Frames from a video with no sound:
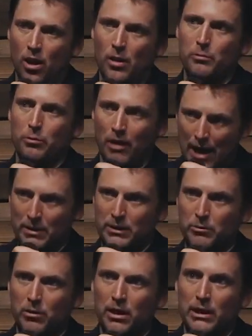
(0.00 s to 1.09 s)
all
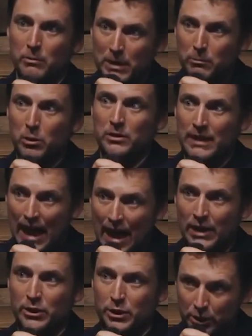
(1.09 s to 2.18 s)
promised. We're like, we will
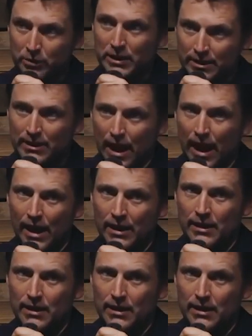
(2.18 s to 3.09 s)
not shoot this guy.